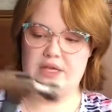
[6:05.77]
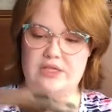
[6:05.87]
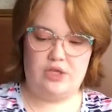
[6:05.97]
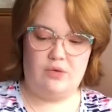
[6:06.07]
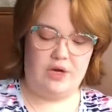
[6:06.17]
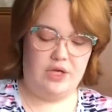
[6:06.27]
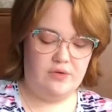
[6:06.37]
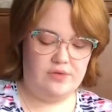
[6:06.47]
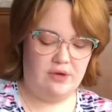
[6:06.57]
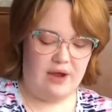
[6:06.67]
So you want to
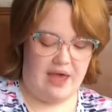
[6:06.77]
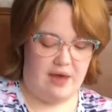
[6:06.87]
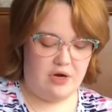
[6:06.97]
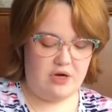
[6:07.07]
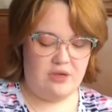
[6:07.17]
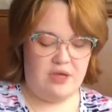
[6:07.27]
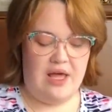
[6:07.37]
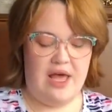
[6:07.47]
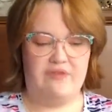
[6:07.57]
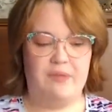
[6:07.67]
use your hammer.
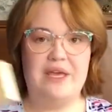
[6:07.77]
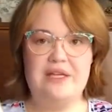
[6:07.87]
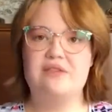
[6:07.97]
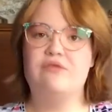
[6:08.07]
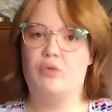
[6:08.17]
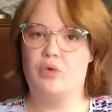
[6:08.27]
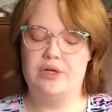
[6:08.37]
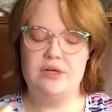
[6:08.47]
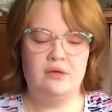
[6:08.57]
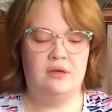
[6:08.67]
I have a piece of wood.